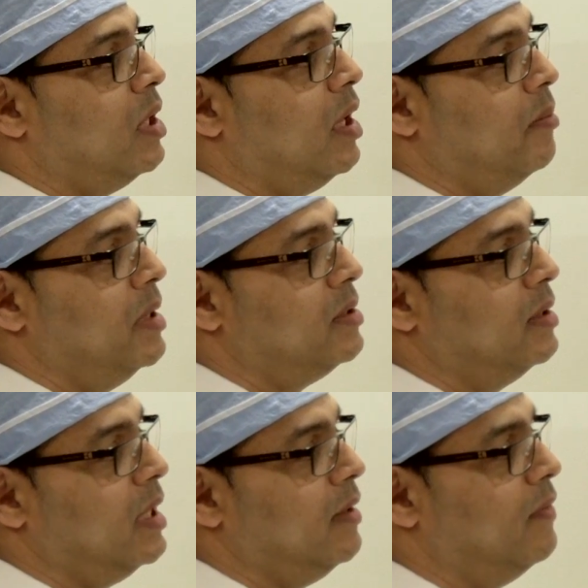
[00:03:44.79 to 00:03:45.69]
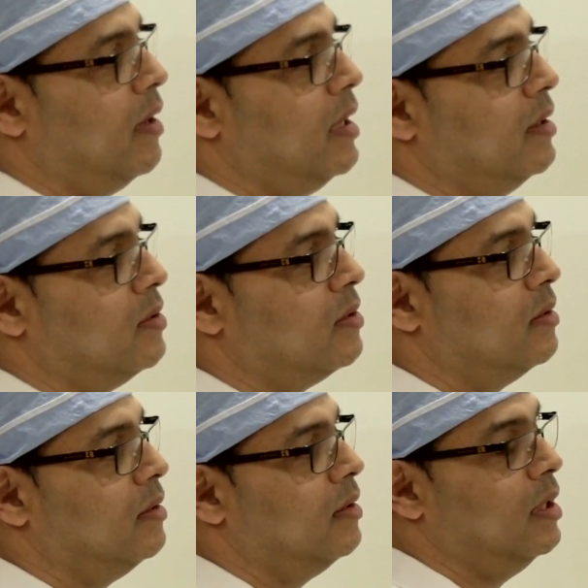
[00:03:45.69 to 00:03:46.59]
job is to take
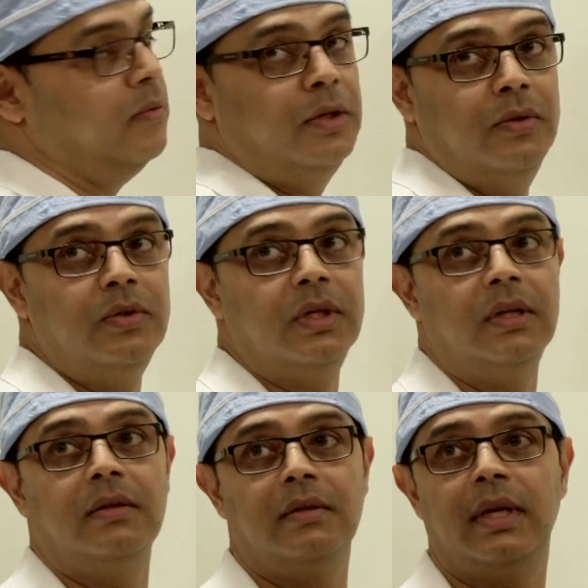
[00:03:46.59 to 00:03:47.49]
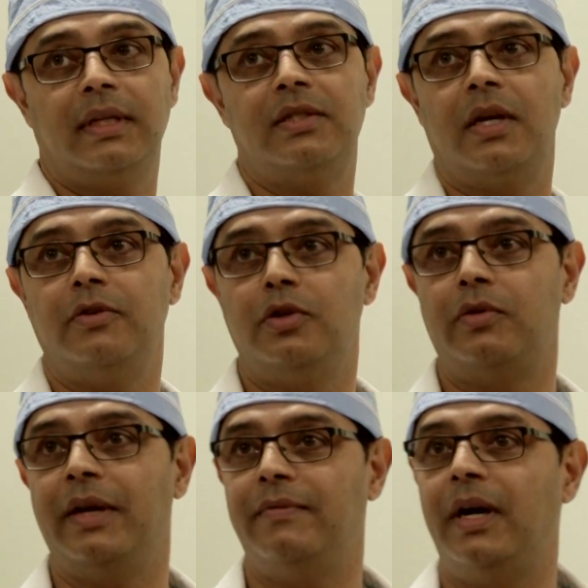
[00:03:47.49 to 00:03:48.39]
variance and reduce it. That's how you
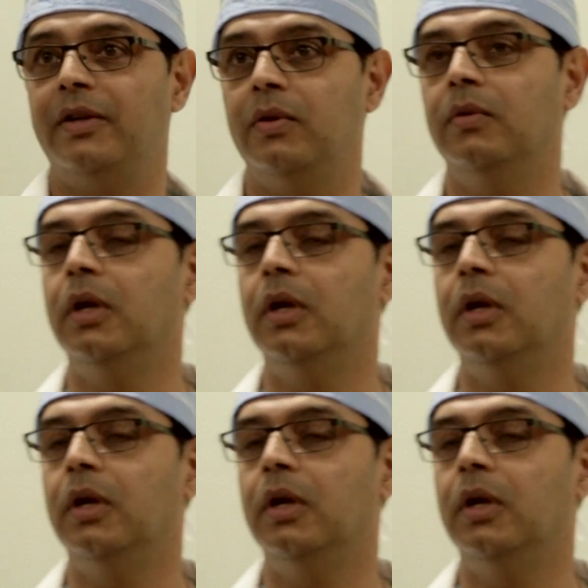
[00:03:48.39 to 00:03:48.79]
drive value.